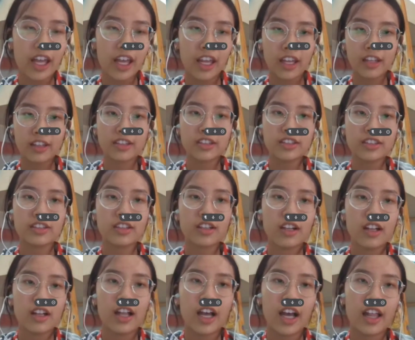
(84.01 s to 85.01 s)
and
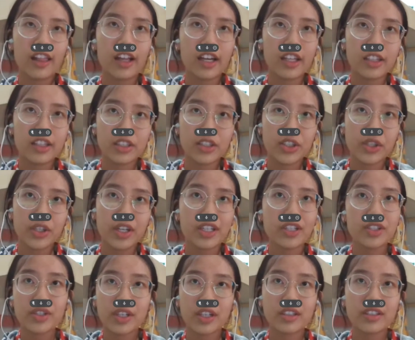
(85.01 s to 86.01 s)
I like the
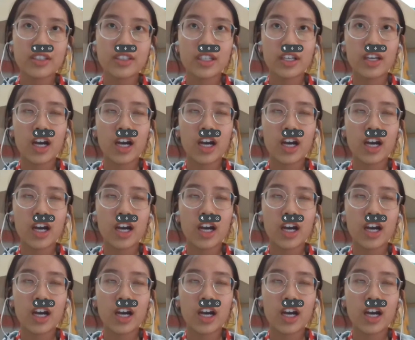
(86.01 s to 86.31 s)
changing.